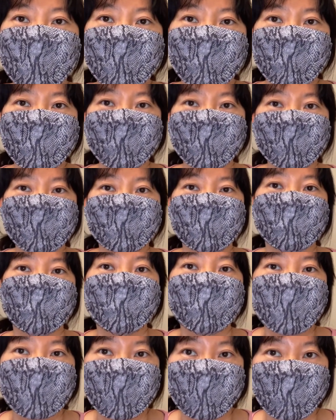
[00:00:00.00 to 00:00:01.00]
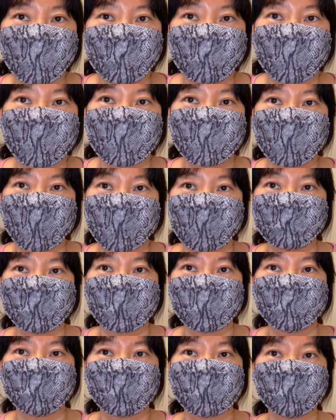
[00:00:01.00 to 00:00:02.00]
There are so many different types
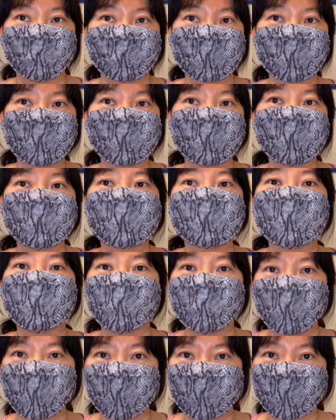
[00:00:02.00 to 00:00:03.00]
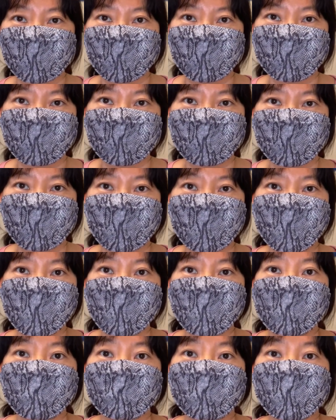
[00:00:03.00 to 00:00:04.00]
of squeegees in the market,
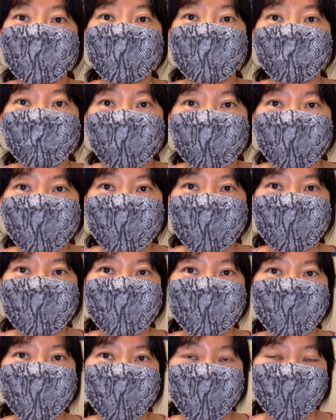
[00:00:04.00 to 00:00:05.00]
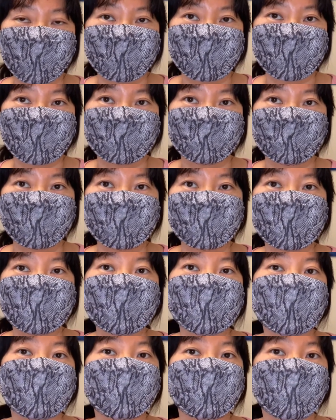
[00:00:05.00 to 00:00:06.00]
but the rotating head
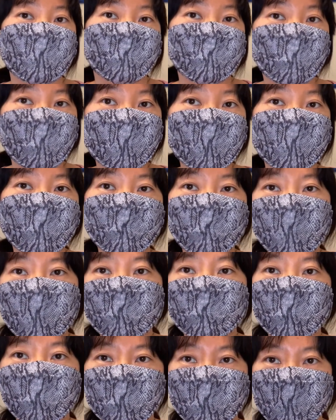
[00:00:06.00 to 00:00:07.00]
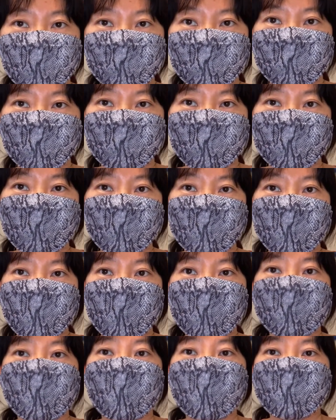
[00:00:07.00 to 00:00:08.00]
squeegee is a pretty rare product,
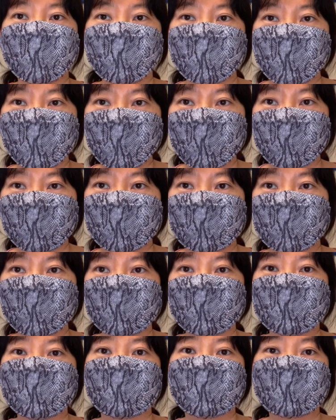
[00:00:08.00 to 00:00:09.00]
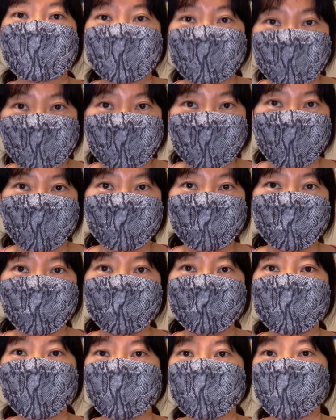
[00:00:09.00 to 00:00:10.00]
and I think this is exactly
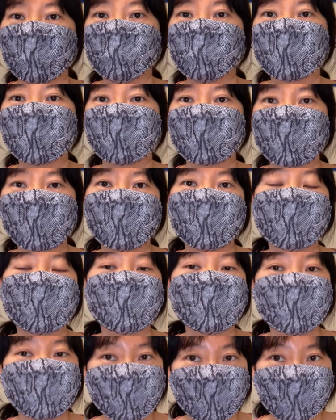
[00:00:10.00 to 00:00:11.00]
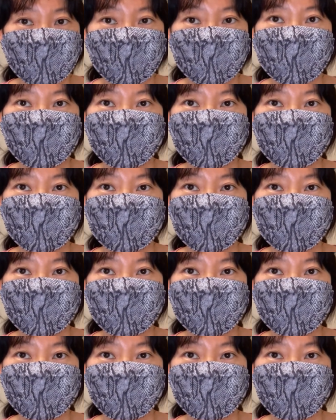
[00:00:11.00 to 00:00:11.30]
what room attendants need.